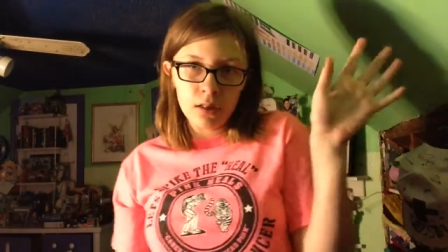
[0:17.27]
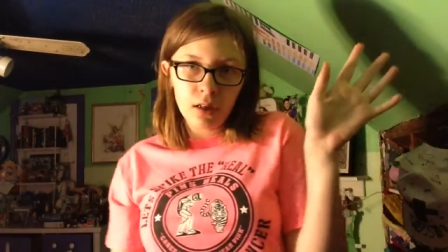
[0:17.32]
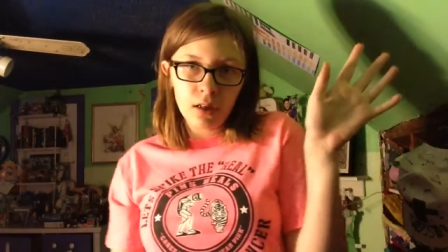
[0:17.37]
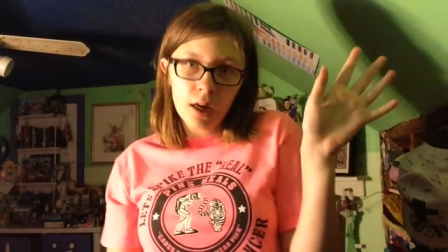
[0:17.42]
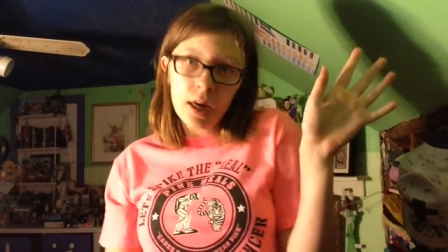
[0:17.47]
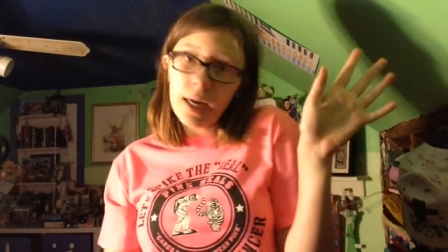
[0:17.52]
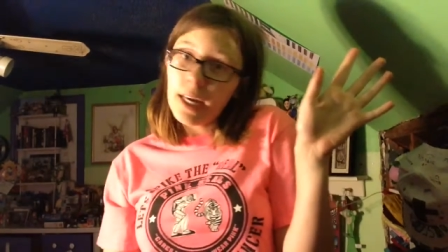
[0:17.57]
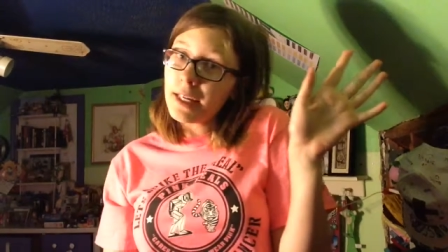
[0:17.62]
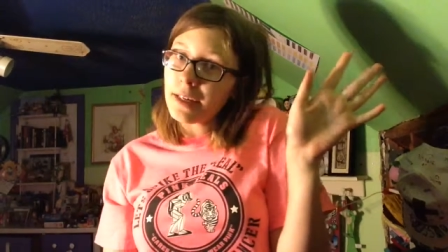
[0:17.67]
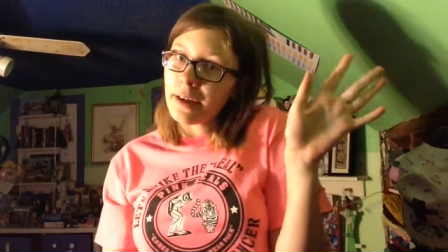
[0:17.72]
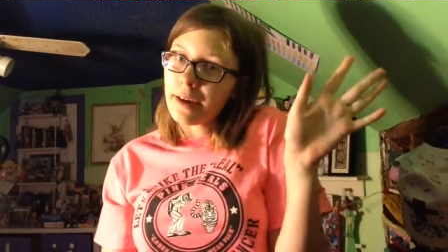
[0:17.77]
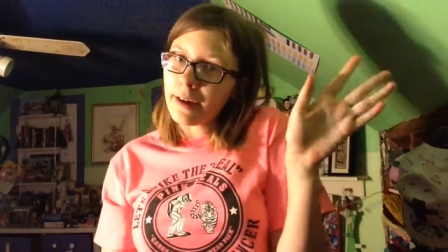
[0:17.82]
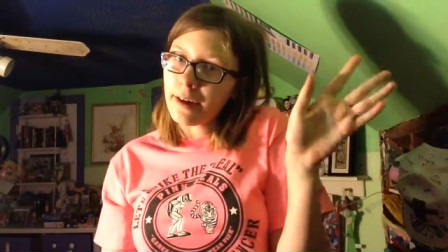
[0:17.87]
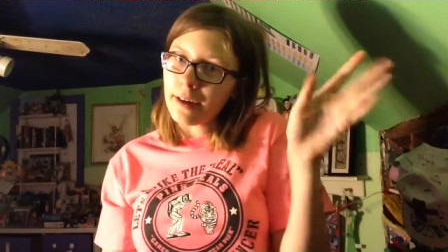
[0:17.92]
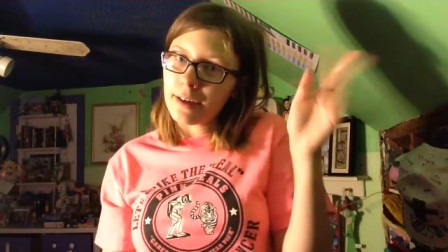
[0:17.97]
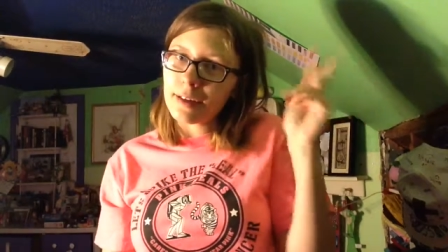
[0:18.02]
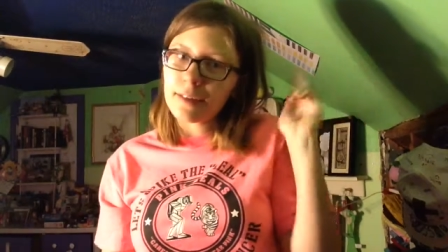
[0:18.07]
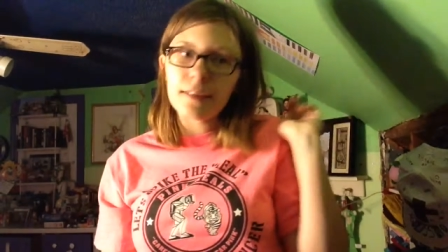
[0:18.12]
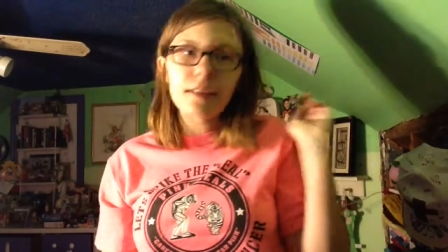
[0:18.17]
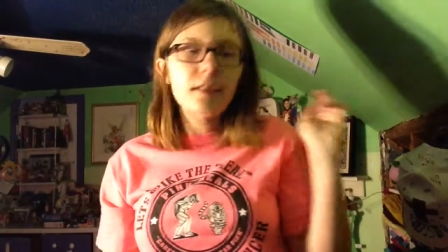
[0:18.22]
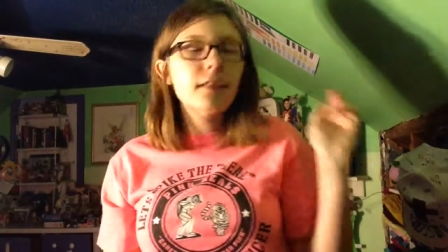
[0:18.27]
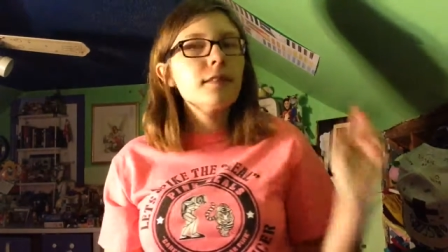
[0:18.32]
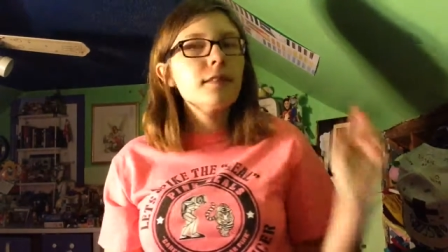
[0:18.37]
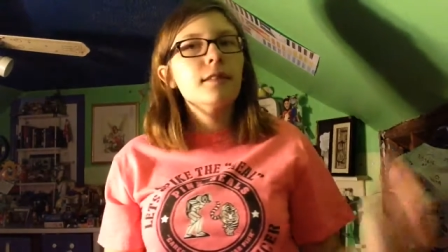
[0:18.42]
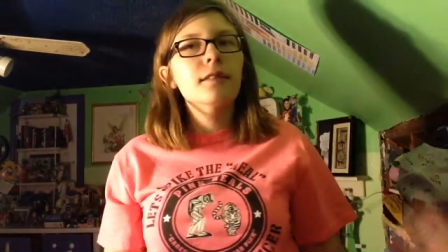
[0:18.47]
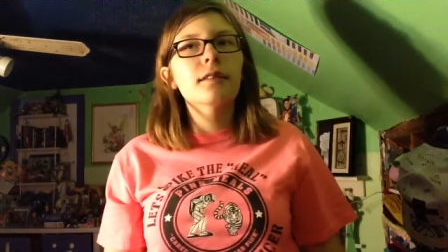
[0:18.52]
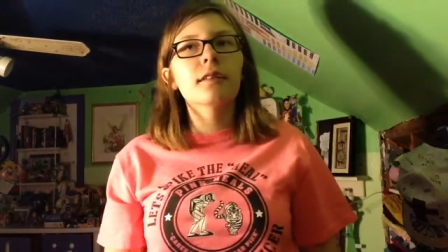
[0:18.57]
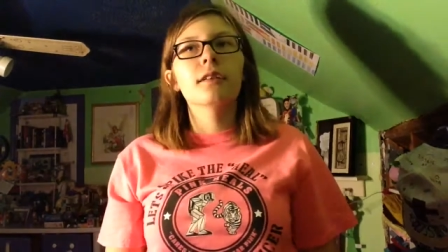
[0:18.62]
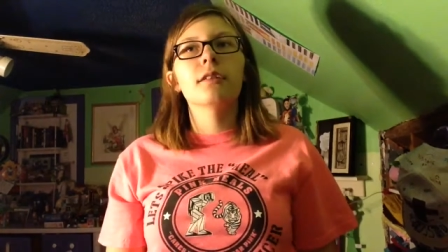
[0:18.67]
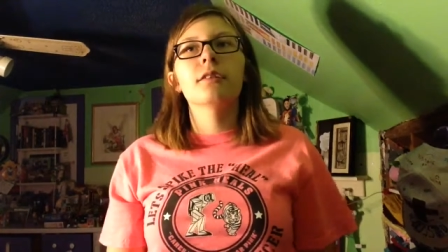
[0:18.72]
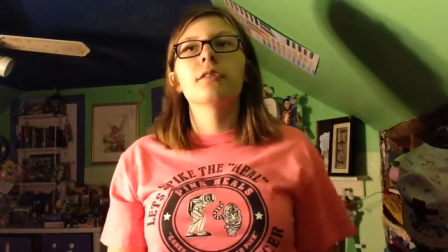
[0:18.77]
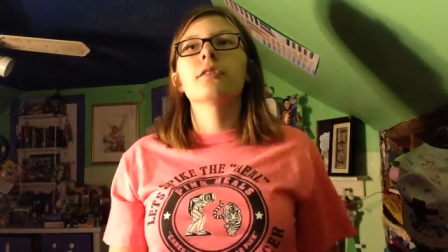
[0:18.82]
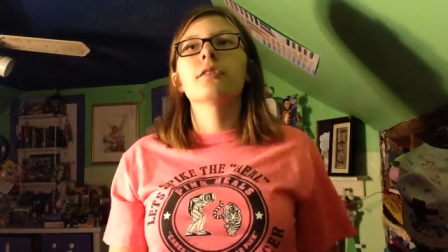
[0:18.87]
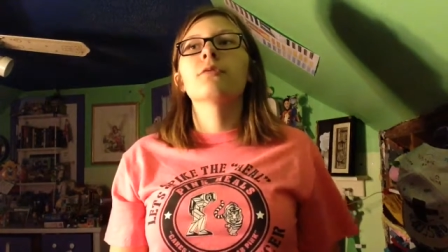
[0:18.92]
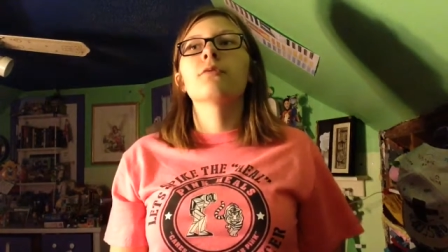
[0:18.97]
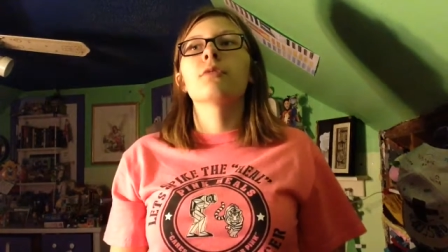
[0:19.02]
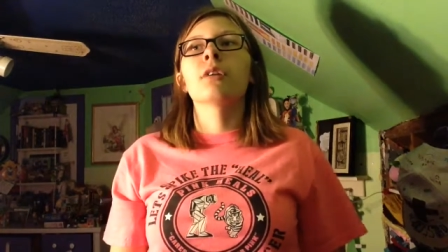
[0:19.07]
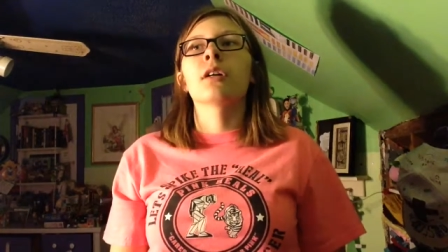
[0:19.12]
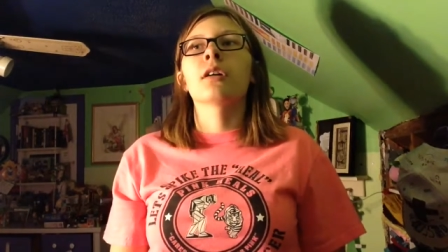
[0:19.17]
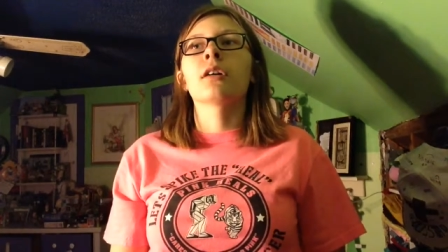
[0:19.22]
hey guys, it's Little
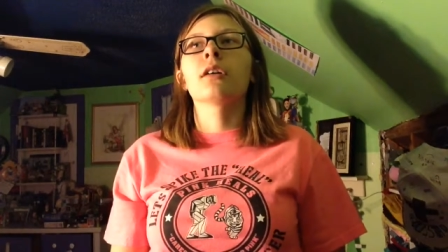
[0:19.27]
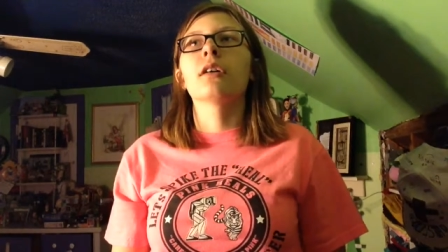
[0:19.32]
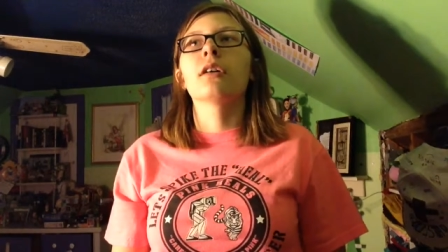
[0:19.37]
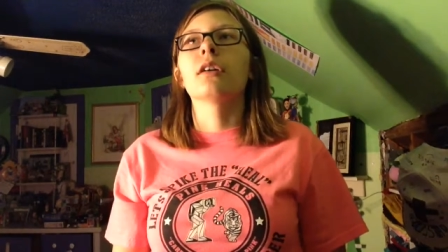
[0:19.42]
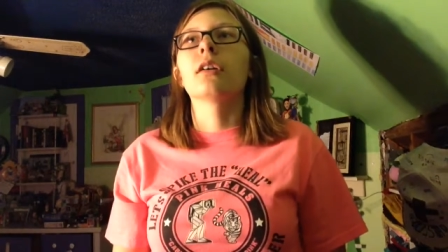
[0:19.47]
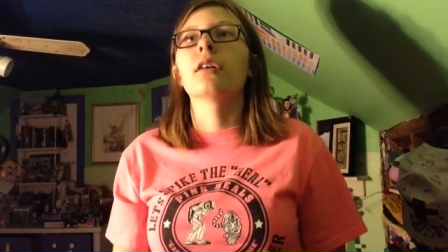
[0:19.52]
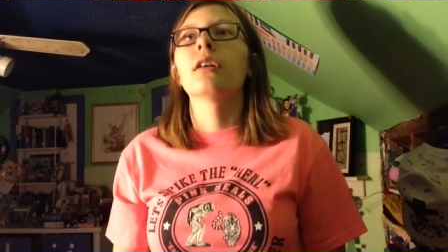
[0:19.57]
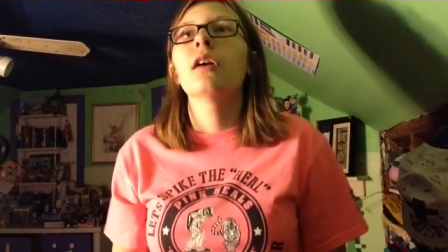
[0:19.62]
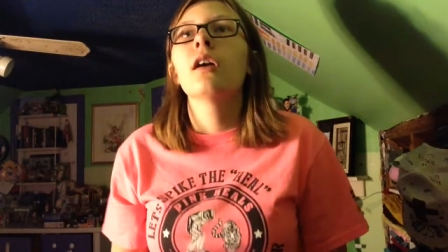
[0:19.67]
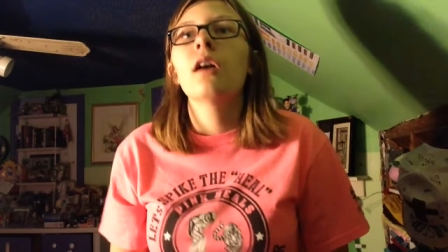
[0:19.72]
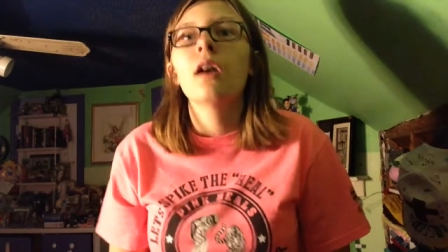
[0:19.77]
Squonker.